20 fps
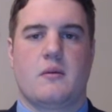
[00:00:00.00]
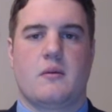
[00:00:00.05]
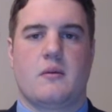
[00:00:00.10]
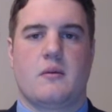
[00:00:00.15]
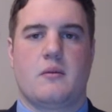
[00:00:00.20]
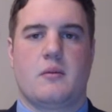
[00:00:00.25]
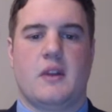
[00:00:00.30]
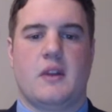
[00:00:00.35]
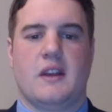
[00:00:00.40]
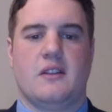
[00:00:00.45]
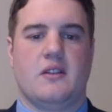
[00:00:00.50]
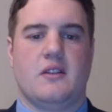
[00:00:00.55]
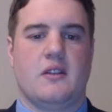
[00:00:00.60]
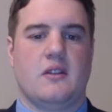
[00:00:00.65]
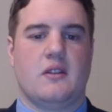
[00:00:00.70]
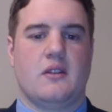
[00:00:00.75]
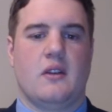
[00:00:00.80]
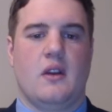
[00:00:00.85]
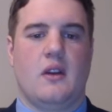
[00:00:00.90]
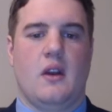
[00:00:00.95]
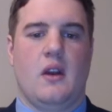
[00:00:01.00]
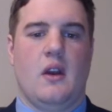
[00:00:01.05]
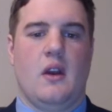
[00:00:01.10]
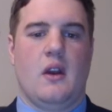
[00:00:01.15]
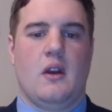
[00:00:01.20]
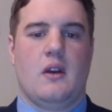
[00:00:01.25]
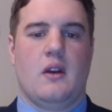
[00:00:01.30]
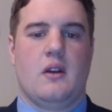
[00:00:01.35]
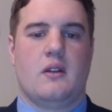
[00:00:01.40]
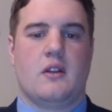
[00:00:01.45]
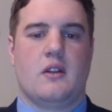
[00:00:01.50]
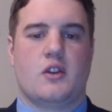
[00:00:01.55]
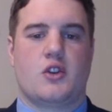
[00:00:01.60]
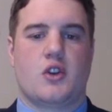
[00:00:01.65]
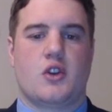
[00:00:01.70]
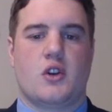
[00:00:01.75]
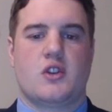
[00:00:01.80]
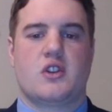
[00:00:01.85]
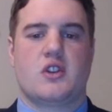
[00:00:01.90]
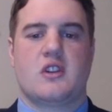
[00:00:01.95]
places. The
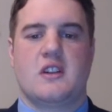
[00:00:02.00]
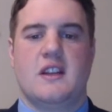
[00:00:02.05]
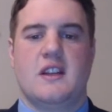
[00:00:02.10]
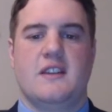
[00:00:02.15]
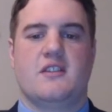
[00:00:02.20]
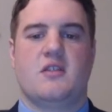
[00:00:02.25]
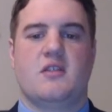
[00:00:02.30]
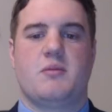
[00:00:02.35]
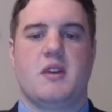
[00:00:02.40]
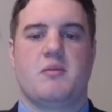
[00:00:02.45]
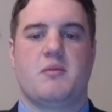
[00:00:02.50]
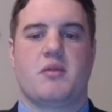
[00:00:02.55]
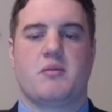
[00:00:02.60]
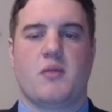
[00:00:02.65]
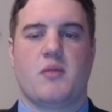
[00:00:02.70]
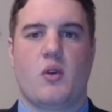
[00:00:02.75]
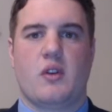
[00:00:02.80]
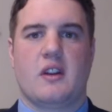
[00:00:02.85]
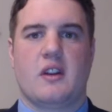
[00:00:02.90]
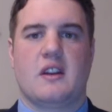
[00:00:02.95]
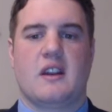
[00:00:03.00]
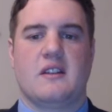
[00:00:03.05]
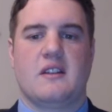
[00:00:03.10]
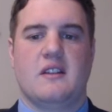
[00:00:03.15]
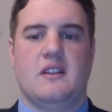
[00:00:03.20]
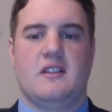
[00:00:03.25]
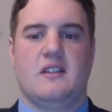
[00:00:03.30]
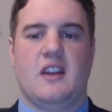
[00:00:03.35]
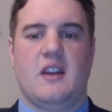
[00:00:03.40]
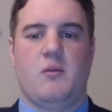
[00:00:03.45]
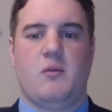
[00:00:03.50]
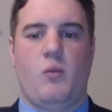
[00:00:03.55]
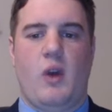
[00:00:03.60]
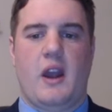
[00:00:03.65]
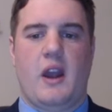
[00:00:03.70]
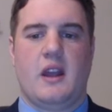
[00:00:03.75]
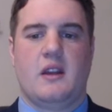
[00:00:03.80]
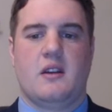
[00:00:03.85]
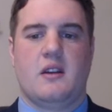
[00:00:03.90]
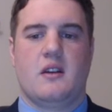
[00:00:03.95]
church needs to be promoted in the same way.
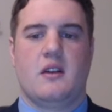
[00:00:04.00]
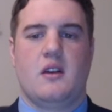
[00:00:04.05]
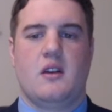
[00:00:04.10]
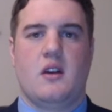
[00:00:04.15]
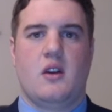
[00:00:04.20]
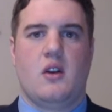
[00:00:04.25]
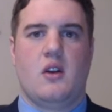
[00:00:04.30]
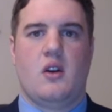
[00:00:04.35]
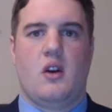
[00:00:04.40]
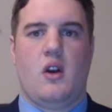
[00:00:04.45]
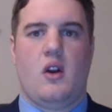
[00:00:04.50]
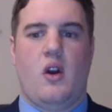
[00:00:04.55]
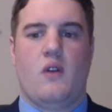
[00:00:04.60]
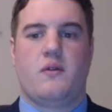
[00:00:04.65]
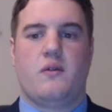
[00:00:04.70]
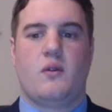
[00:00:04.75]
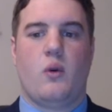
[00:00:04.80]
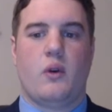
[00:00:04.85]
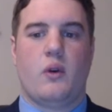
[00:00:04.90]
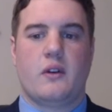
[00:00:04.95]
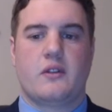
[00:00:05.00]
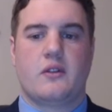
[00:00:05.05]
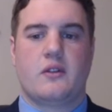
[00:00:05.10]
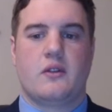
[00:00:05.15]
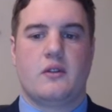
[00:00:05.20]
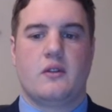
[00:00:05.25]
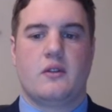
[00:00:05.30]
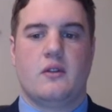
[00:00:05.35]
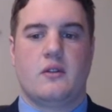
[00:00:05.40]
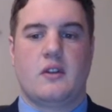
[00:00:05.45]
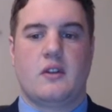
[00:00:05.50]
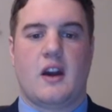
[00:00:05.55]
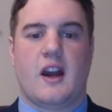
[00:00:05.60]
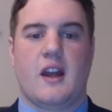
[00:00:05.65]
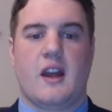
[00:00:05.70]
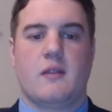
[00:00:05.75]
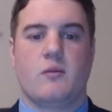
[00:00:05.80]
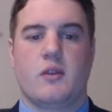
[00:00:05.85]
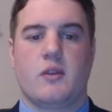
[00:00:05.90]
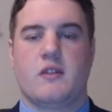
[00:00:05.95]
Of course,
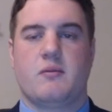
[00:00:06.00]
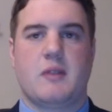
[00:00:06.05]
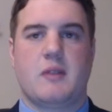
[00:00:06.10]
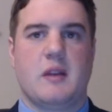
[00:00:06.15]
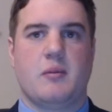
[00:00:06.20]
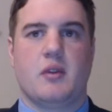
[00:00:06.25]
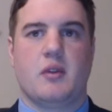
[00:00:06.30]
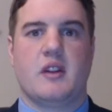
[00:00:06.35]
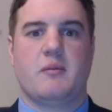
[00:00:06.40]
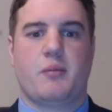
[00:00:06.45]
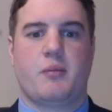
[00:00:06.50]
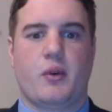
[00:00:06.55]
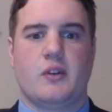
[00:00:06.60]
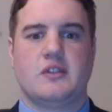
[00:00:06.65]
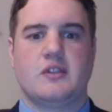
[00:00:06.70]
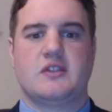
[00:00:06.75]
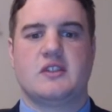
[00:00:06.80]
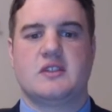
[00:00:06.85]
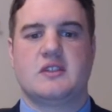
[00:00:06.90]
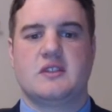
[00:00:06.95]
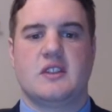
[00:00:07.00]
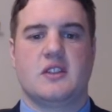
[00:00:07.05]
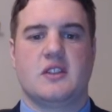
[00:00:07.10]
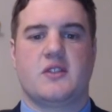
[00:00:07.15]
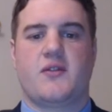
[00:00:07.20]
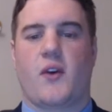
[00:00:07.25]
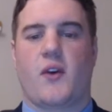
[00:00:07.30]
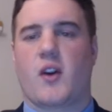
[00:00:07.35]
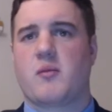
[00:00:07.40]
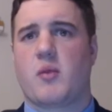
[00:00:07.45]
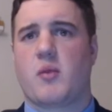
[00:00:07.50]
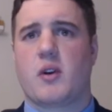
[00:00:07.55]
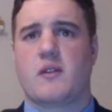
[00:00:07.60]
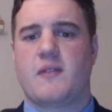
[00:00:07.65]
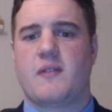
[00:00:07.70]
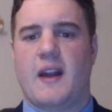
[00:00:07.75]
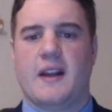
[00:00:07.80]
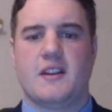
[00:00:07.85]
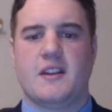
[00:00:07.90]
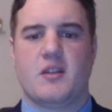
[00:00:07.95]
time with people in person is far more
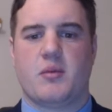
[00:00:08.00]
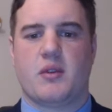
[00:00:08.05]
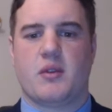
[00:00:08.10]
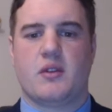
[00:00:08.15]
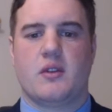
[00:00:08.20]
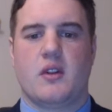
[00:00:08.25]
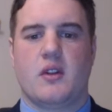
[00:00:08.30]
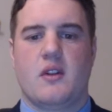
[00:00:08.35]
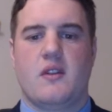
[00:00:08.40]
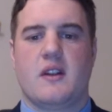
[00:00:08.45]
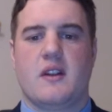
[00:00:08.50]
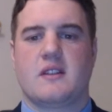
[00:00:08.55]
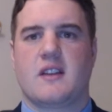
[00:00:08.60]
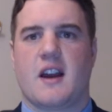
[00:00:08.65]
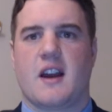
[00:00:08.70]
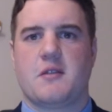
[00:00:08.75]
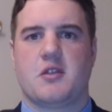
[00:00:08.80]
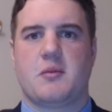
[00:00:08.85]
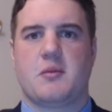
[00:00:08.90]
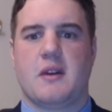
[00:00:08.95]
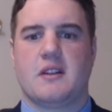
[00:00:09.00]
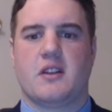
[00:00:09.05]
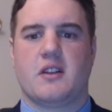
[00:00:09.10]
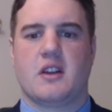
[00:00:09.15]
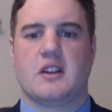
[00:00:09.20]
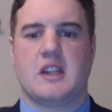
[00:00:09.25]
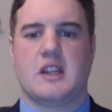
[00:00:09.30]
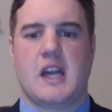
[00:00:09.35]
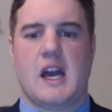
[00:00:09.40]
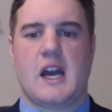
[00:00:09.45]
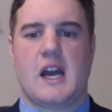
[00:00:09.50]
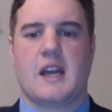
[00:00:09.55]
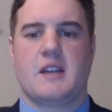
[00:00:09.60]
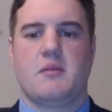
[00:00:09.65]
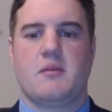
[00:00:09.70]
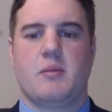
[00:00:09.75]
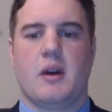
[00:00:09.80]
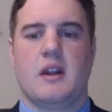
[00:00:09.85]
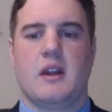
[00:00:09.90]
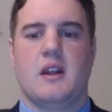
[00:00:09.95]
valuable than time spent online,
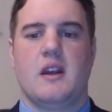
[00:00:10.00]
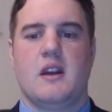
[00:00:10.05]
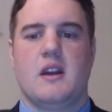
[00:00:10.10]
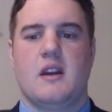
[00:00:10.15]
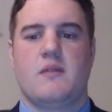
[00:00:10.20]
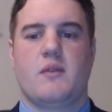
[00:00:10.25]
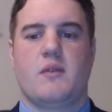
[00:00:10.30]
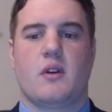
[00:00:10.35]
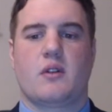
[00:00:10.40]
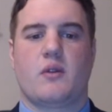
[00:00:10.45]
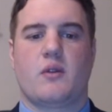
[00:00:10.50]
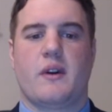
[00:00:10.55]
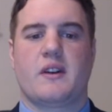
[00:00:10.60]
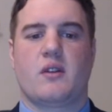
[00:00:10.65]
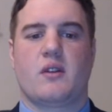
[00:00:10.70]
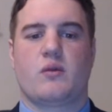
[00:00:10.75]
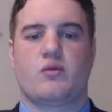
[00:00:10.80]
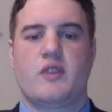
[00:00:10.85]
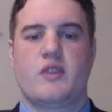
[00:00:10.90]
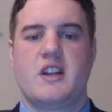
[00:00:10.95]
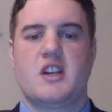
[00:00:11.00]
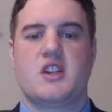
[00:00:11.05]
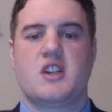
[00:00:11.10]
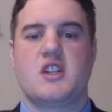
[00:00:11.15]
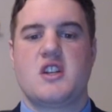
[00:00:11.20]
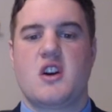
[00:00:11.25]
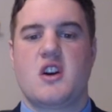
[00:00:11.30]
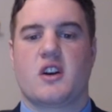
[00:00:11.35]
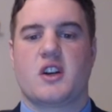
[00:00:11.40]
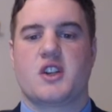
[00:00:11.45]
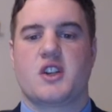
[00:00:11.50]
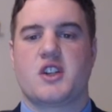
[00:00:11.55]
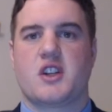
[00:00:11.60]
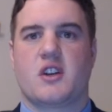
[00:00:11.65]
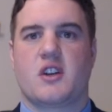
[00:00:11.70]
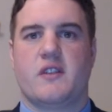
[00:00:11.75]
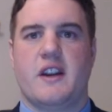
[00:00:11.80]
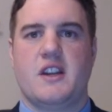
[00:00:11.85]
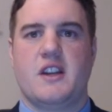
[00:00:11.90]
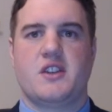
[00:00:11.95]
but if we are going to reach the younger
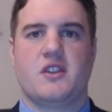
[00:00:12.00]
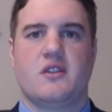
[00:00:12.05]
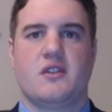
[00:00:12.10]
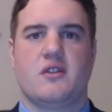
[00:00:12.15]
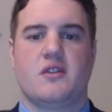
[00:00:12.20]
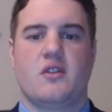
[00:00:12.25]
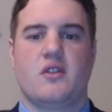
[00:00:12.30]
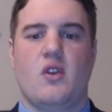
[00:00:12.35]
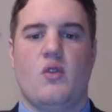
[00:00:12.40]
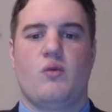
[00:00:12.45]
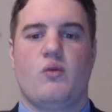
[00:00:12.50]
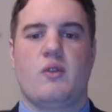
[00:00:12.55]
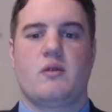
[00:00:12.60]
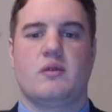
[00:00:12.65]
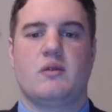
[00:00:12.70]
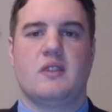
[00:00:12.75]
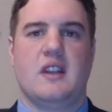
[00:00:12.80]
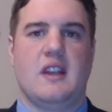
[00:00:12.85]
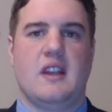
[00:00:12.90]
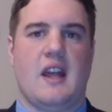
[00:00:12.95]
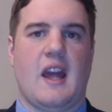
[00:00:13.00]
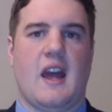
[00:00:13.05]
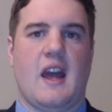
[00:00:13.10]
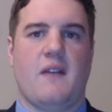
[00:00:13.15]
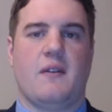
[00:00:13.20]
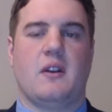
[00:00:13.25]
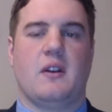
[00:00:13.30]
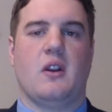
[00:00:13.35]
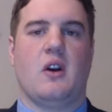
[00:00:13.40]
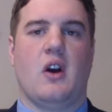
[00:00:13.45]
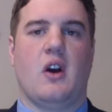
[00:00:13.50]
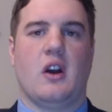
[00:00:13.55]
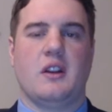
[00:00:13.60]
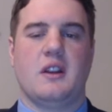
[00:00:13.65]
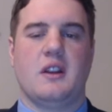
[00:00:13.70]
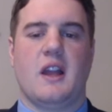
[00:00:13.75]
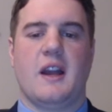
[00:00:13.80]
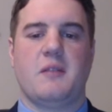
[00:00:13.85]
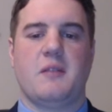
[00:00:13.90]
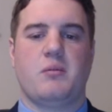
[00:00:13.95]
generations, we will need to have an
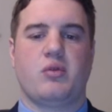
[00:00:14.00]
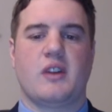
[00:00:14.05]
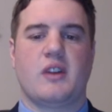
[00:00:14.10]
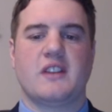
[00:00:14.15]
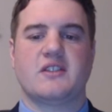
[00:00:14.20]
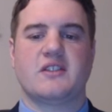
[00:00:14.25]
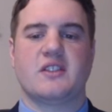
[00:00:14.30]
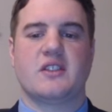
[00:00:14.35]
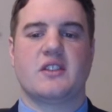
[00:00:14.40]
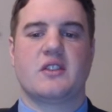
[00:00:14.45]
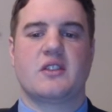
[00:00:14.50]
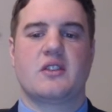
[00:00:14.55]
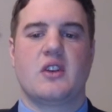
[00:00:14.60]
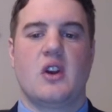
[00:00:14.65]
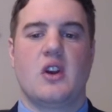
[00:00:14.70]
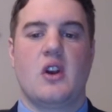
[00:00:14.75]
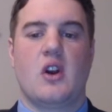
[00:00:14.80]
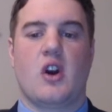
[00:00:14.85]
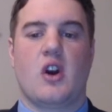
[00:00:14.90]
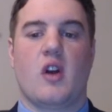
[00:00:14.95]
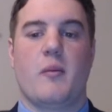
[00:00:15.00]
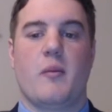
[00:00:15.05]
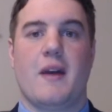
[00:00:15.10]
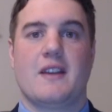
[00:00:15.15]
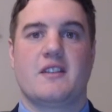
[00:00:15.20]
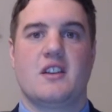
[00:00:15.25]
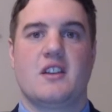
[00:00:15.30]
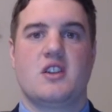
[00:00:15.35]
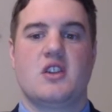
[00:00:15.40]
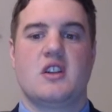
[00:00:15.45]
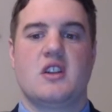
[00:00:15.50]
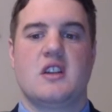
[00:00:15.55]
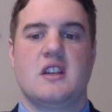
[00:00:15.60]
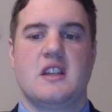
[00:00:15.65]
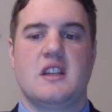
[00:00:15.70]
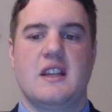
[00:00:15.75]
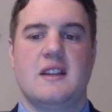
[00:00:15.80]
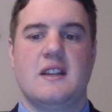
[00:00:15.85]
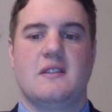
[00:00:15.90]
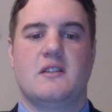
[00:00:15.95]
online presence. Our message
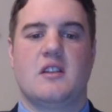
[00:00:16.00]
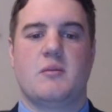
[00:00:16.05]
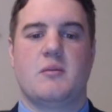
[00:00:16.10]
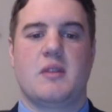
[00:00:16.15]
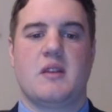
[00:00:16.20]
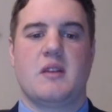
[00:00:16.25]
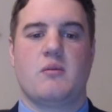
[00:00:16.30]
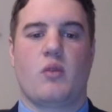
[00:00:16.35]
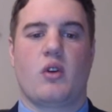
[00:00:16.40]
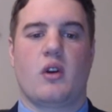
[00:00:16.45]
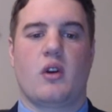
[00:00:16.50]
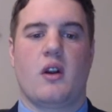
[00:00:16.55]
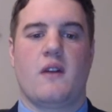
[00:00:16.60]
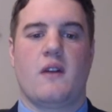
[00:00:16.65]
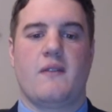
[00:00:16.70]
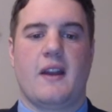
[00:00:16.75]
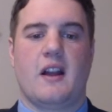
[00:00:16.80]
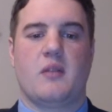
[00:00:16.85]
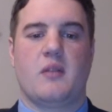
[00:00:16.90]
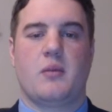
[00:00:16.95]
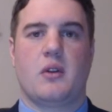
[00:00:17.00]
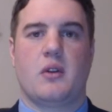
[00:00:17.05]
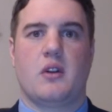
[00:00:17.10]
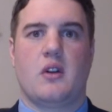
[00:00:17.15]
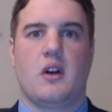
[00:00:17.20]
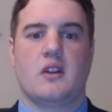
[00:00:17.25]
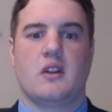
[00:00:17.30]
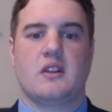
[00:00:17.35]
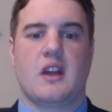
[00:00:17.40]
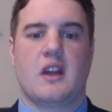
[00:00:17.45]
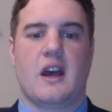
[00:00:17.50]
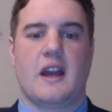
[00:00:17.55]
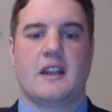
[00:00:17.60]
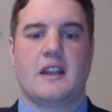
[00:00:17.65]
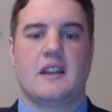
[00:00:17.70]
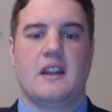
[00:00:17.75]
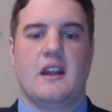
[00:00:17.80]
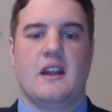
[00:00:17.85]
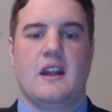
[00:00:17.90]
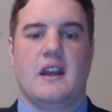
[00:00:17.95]
needs to be more available online
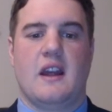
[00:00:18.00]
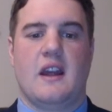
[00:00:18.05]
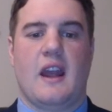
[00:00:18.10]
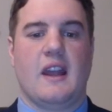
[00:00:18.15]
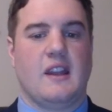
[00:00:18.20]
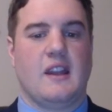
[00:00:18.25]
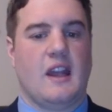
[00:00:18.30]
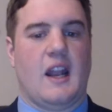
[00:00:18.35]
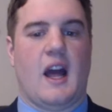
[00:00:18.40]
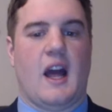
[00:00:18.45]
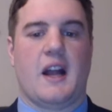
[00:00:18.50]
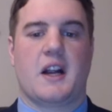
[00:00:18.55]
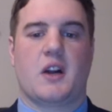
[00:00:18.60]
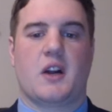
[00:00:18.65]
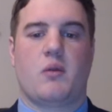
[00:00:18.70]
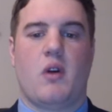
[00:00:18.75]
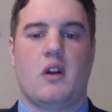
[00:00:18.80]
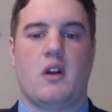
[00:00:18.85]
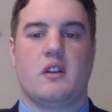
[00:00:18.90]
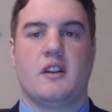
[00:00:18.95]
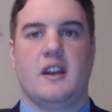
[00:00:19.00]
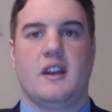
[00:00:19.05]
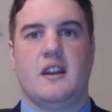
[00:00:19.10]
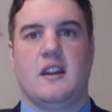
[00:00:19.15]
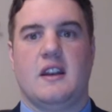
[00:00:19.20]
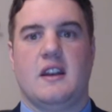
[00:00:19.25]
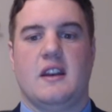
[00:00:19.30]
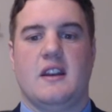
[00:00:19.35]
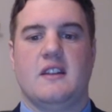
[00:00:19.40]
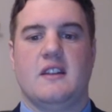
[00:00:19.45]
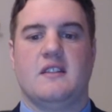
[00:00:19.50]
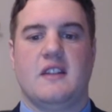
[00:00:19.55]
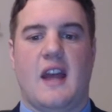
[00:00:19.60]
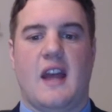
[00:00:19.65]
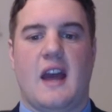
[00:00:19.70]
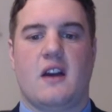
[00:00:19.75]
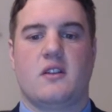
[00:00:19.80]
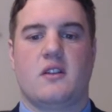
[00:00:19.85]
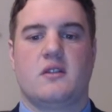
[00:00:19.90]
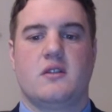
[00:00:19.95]
and at higher quality than it is
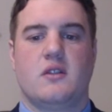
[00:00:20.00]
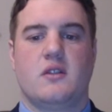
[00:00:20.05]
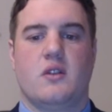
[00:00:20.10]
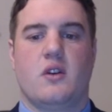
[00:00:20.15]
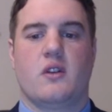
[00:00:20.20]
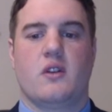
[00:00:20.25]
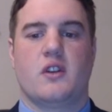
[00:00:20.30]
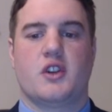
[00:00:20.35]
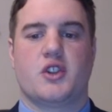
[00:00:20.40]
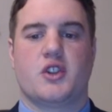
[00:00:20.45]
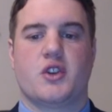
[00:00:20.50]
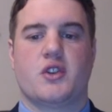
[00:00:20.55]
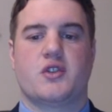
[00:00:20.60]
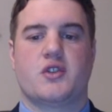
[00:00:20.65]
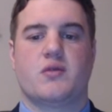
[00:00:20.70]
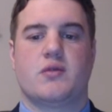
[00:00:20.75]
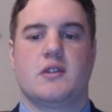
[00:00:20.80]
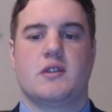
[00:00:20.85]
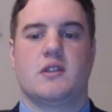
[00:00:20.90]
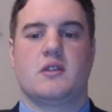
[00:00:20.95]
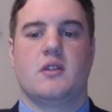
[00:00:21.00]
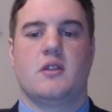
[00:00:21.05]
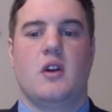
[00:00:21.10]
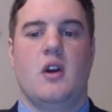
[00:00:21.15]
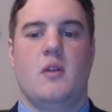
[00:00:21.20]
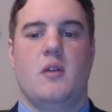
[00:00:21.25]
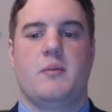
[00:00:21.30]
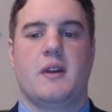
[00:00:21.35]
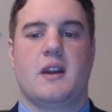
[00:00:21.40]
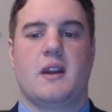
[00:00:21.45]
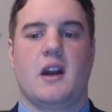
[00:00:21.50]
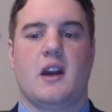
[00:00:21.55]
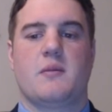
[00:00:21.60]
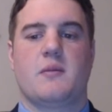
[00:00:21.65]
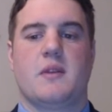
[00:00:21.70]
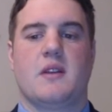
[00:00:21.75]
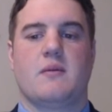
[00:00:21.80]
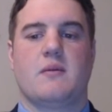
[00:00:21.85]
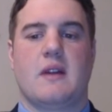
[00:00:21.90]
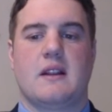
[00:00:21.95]
now, or the church will become
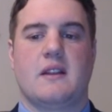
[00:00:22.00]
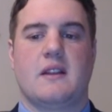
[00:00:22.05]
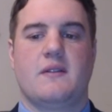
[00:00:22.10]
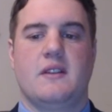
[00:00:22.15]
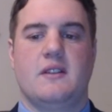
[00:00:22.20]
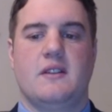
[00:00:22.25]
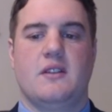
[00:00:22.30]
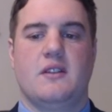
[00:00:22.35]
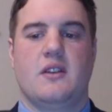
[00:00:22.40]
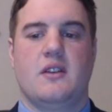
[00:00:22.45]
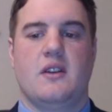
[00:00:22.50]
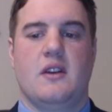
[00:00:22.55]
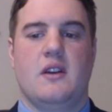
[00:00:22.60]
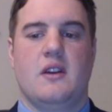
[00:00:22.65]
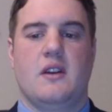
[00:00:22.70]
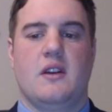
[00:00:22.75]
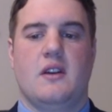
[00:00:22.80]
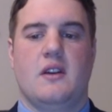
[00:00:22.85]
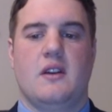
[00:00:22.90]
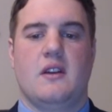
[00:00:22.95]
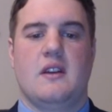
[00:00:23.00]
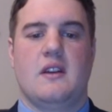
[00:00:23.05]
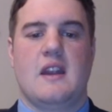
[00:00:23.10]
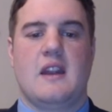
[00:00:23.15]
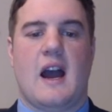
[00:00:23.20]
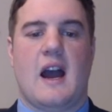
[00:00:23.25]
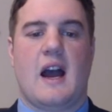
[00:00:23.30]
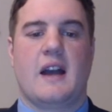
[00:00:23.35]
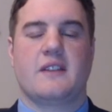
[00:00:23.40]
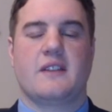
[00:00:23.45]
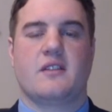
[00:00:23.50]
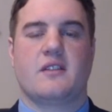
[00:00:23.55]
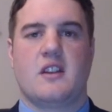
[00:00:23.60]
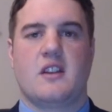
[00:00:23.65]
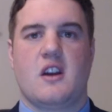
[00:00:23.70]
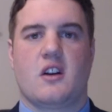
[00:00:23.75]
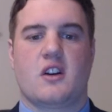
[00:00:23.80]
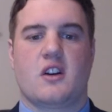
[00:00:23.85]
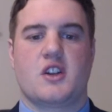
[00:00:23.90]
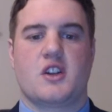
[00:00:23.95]
irrelevant in the eyes of the
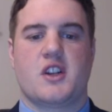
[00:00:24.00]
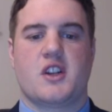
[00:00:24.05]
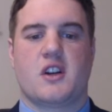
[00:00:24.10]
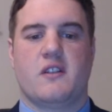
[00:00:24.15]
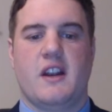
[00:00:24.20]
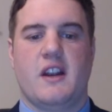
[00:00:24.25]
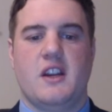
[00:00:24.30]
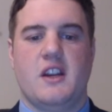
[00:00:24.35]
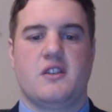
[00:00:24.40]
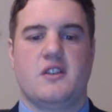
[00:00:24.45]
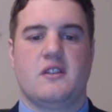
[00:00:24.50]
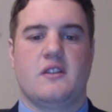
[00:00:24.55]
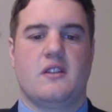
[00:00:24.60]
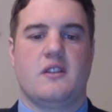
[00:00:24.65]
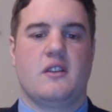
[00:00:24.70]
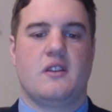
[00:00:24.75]
younger generations.